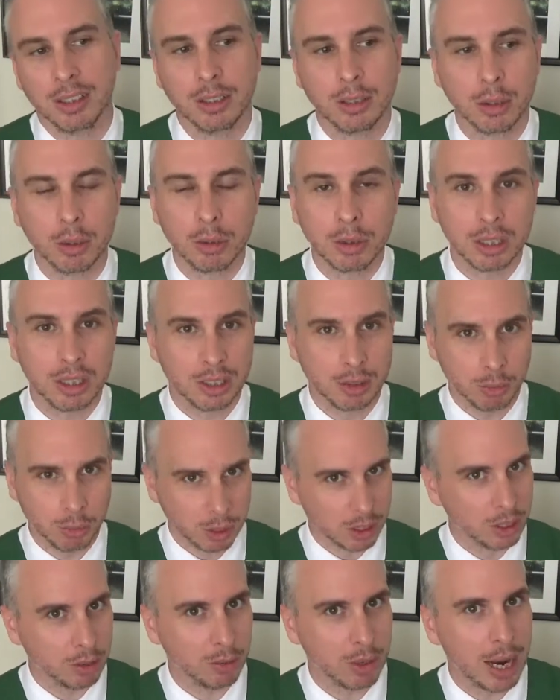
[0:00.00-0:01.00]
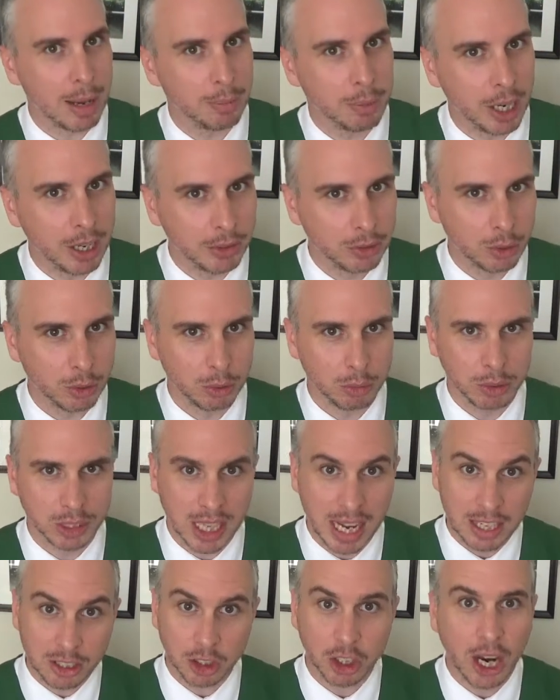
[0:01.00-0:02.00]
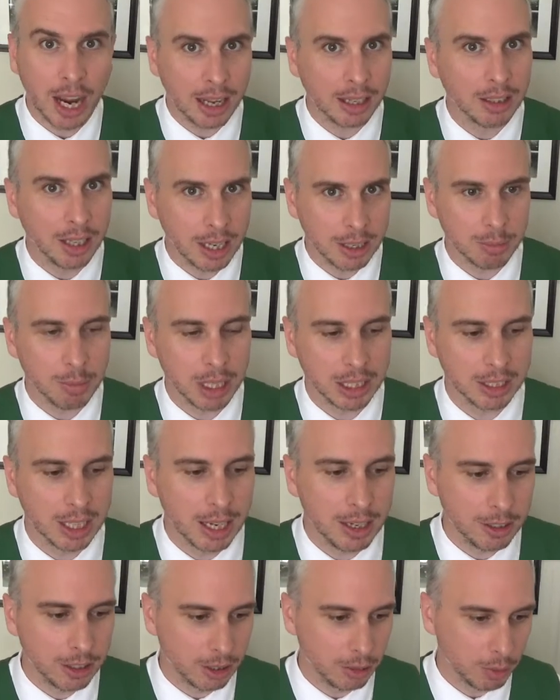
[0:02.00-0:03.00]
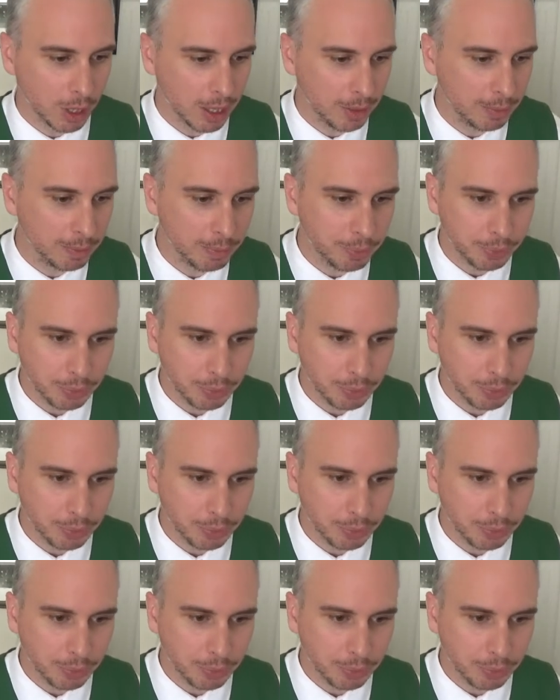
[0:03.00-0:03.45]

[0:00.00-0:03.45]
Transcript: stories and really grabbed onto them with that childlike mentality, right?